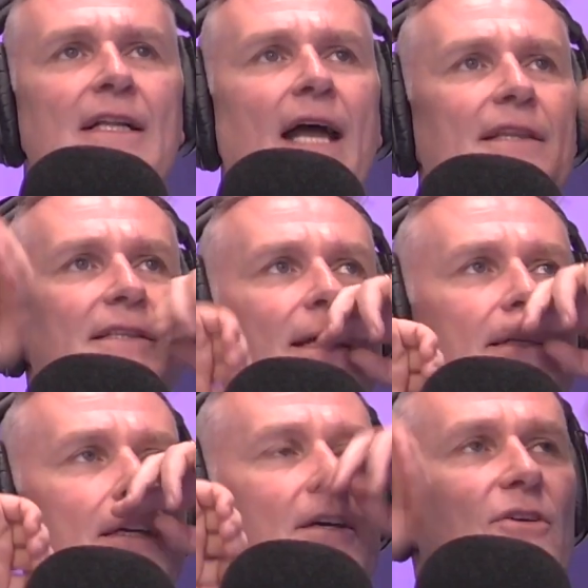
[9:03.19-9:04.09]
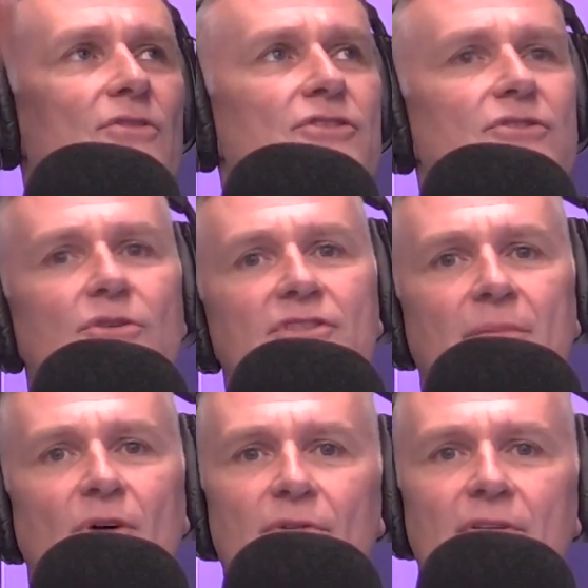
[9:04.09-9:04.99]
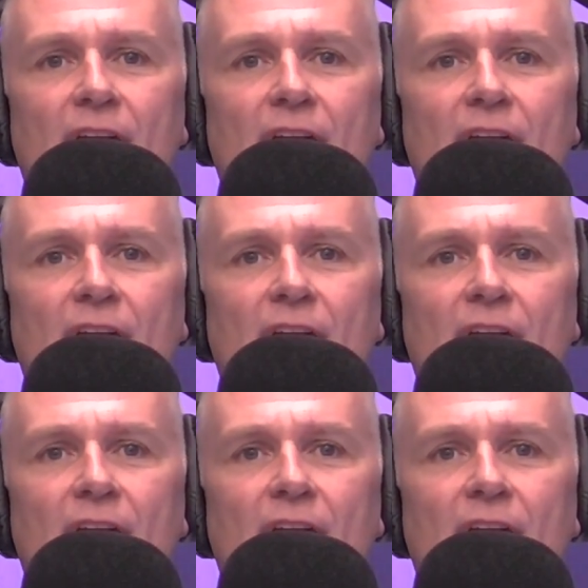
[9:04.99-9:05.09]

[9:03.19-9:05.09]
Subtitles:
And then Guns N' Roses came out with